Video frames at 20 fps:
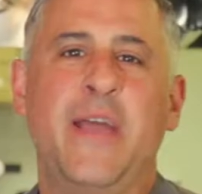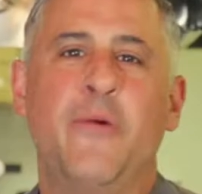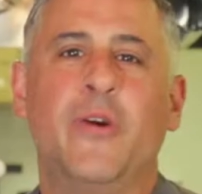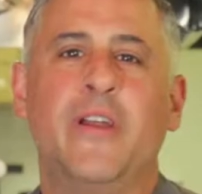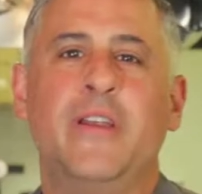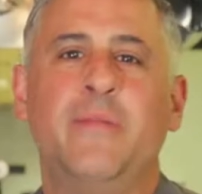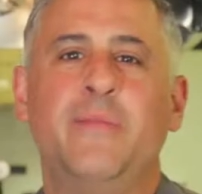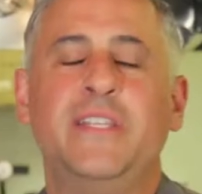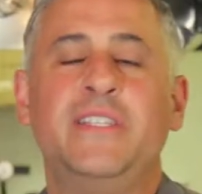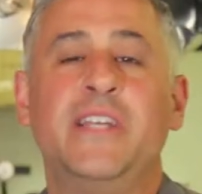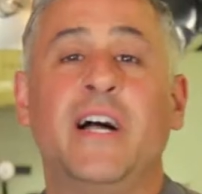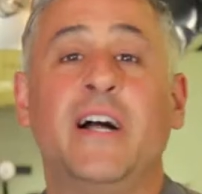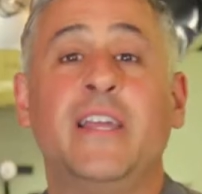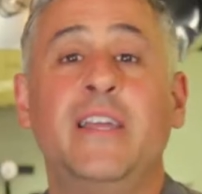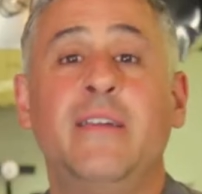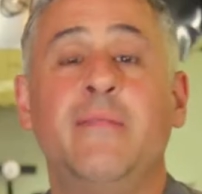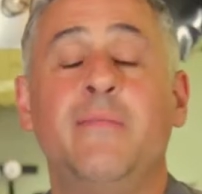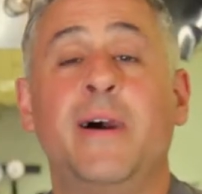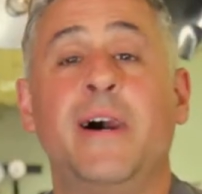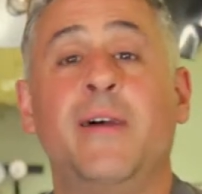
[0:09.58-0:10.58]
Today we're going to be
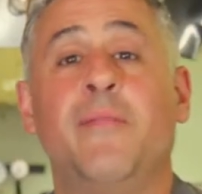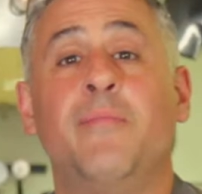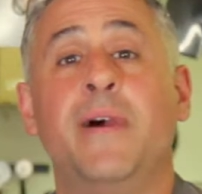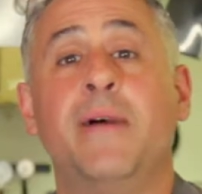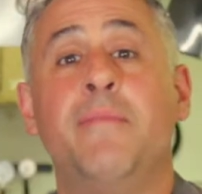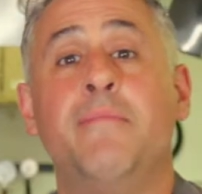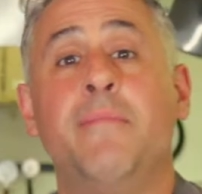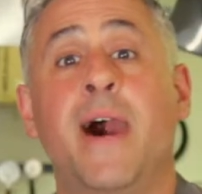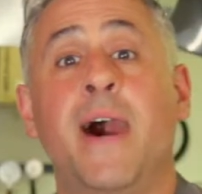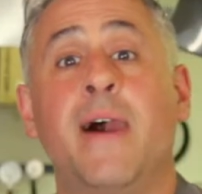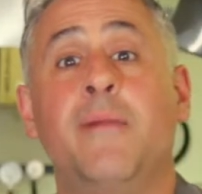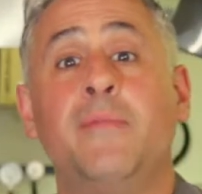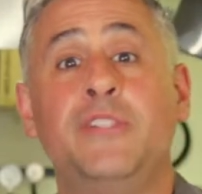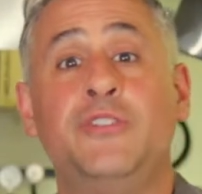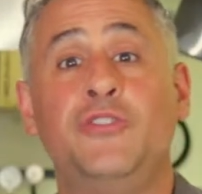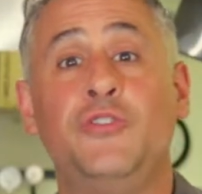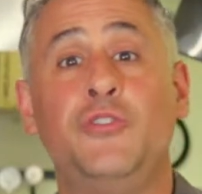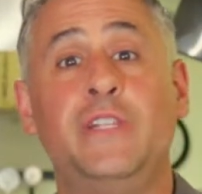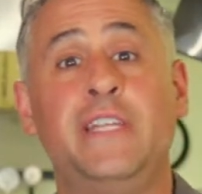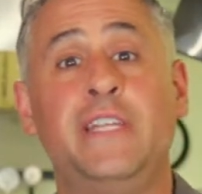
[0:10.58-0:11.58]
talking about my mama